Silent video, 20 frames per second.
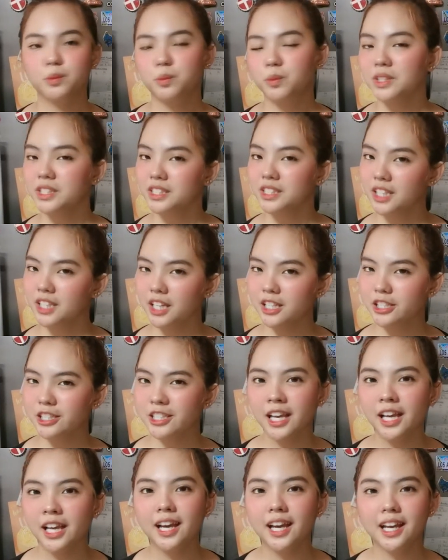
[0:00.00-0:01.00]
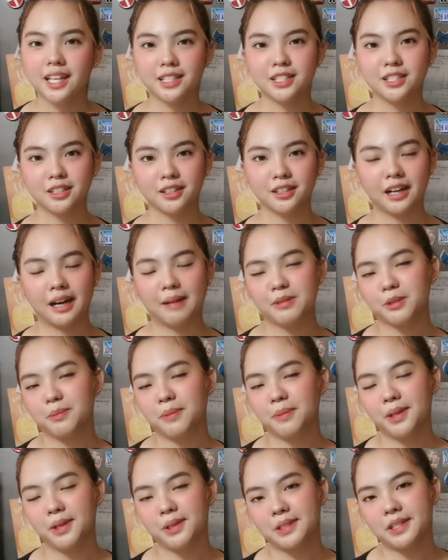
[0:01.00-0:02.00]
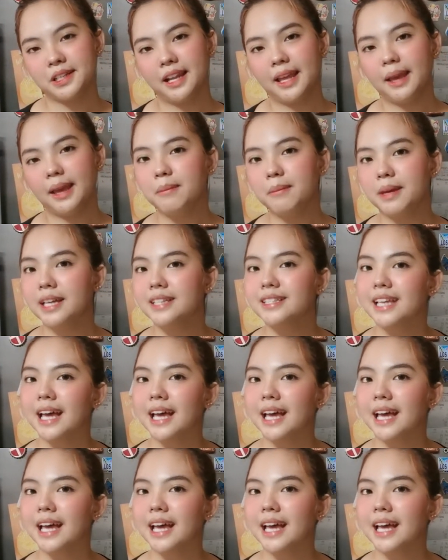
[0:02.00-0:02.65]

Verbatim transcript: which is Instagram. So my username is